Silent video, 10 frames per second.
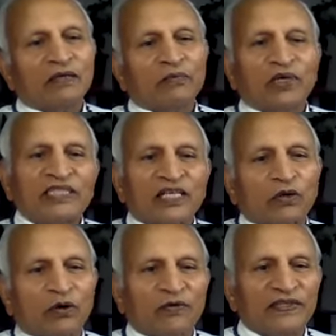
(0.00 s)

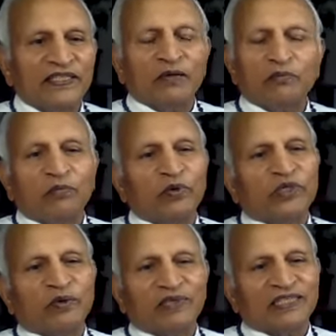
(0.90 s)

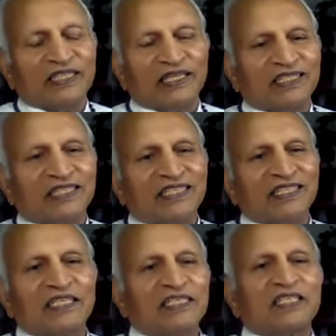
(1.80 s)
Mudamate.
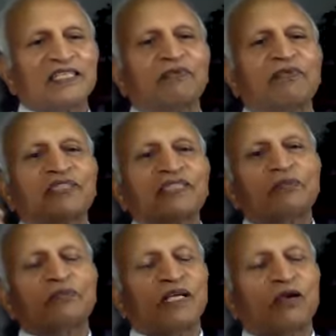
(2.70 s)
Says,
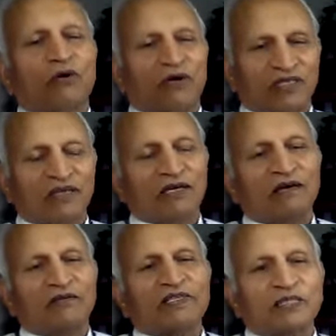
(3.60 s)
worship the
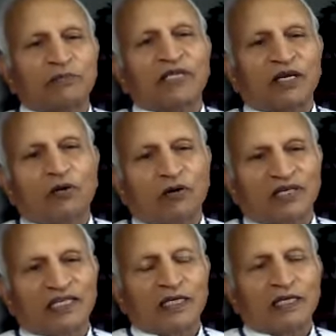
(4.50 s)
Lord.
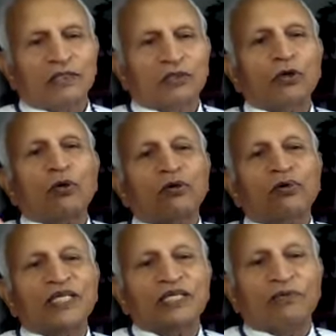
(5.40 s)
Though
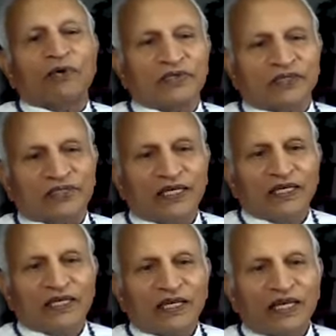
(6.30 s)
he was
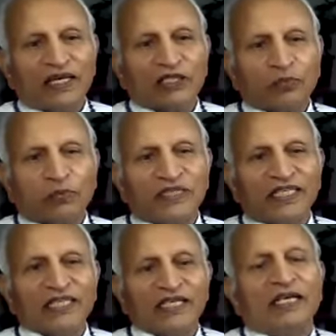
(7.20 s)
expert
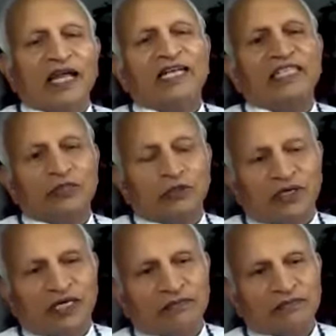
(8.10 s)
in Jnana Yoga.